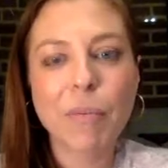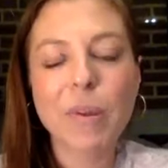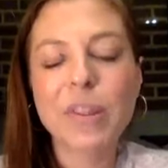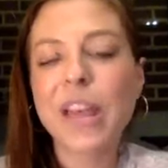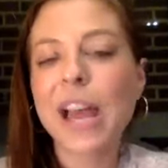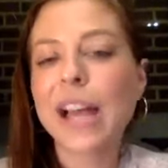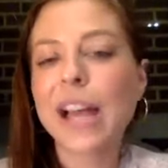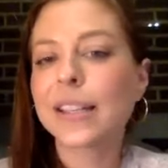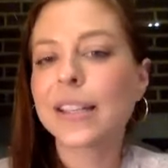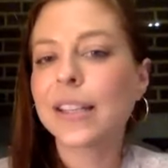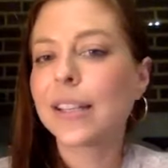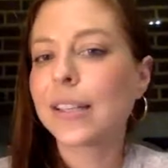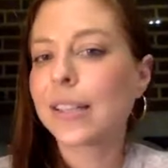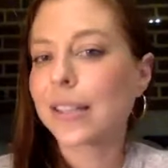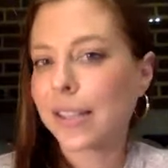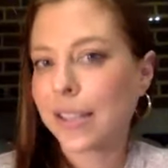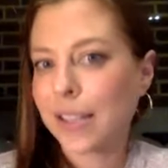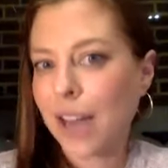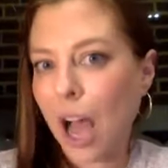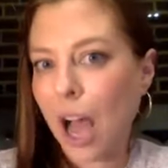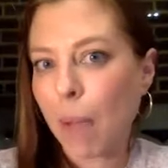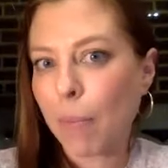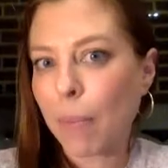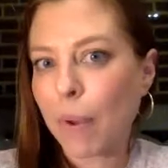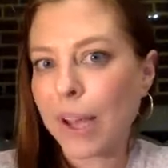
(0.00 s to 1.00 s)
but that didn't
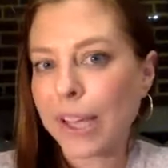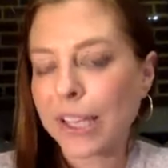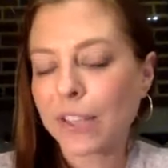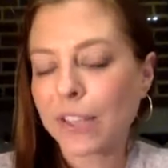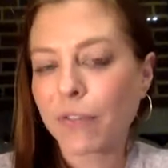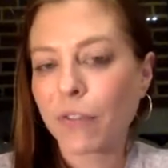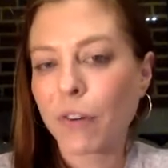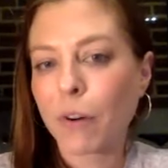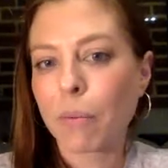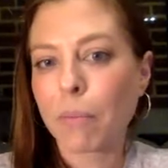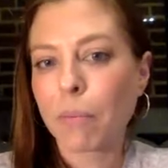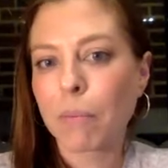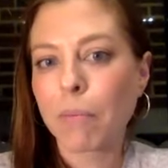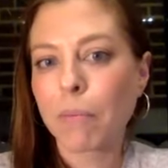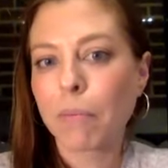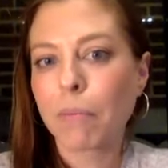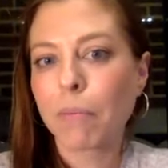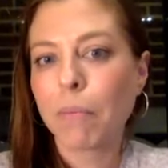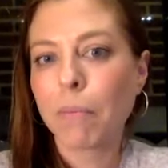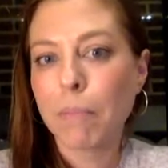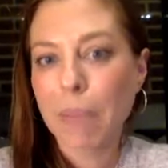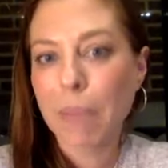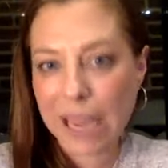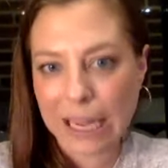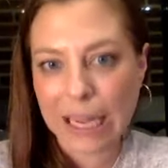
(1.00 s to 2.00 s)
stop us from
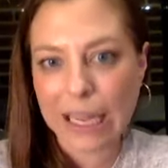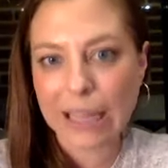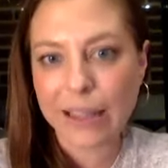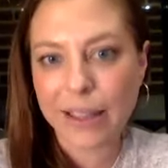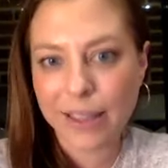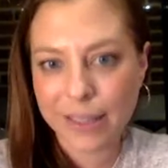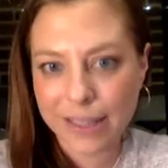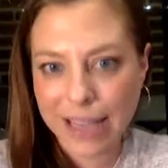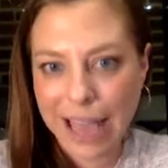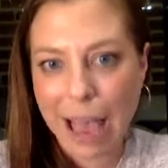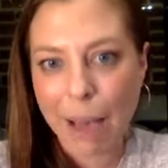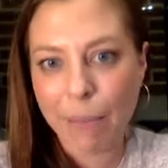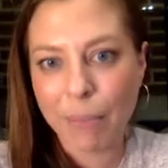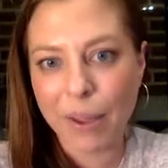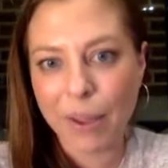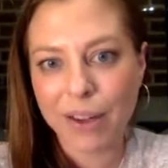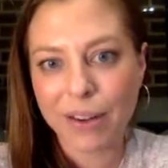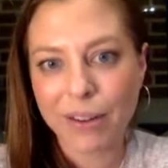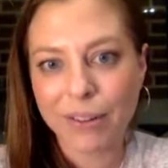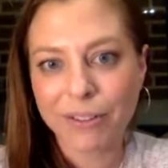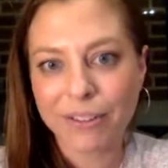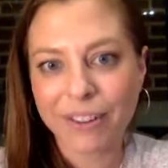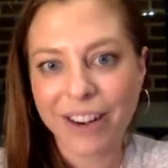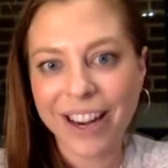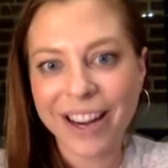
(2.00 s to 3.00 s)
making this happen,
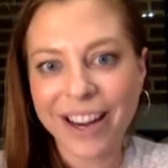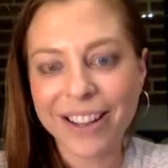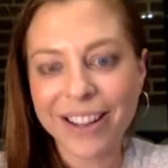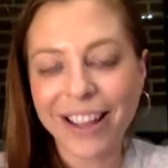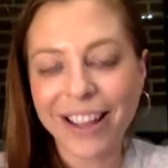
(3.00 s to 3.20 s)
right?